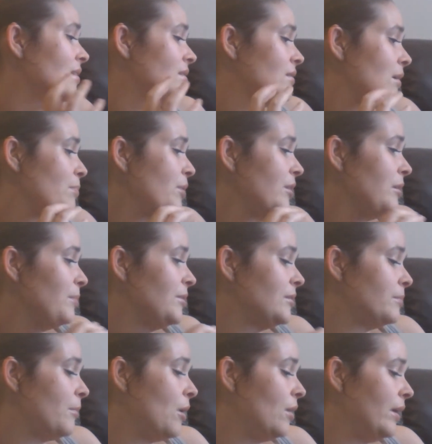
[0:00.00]
So I picked up a
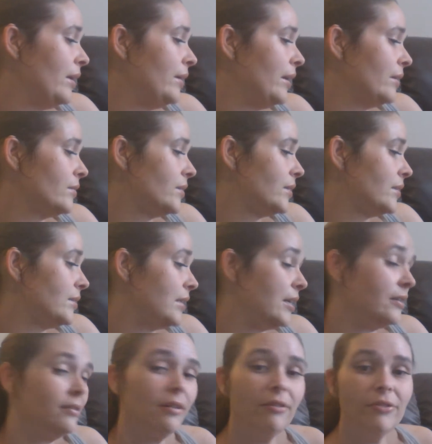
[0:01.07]
small 8-ounce
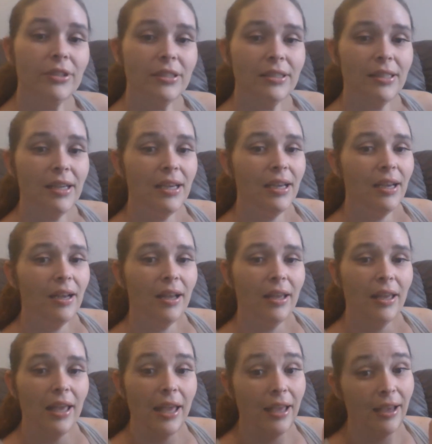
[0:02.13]
container of it,
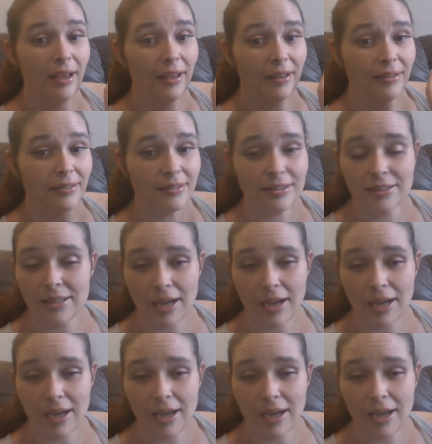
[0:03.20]
and